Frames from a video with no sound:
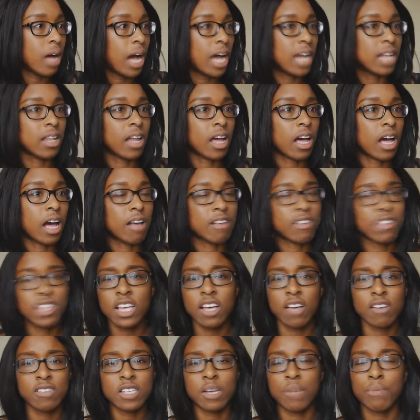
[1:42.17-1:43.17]
like I
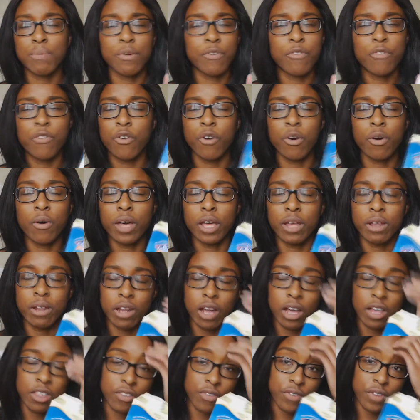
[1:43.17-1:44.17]
think I said before
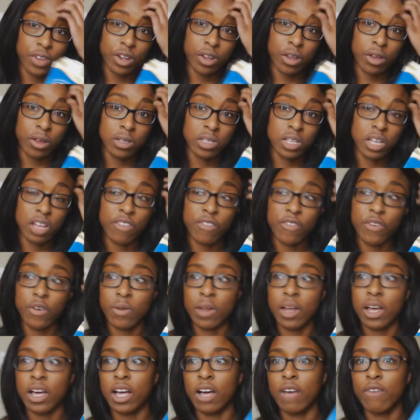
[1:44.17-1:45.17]
in other videos, I feel
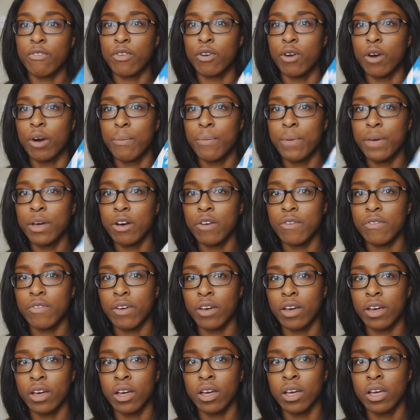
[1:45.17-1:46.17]
like I've got a bit of
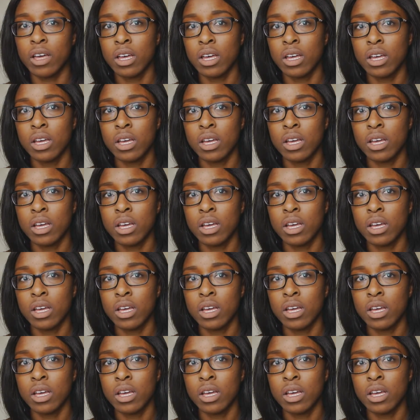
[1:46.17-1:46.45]
a